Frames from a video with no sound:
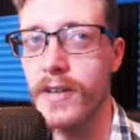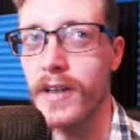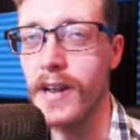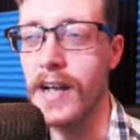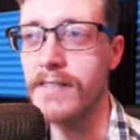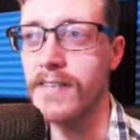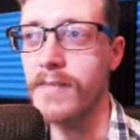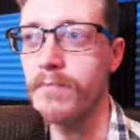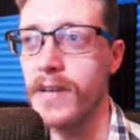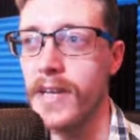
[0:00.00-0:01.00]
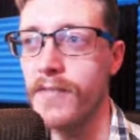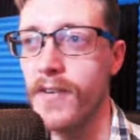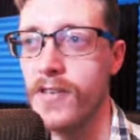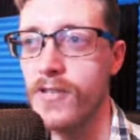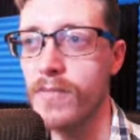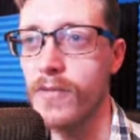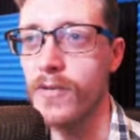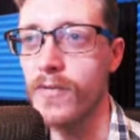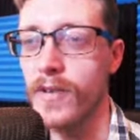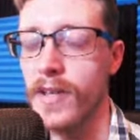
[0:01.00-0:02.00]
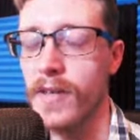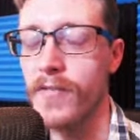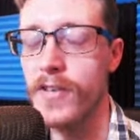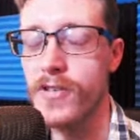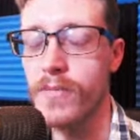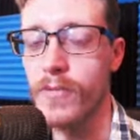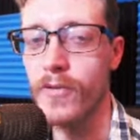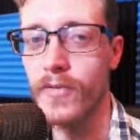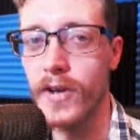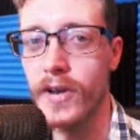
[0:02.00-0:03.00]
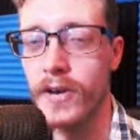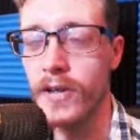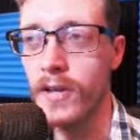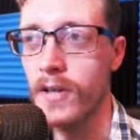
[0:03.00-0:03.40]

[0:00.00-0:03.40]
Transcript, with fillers: and asking me if I should move, if he should move in.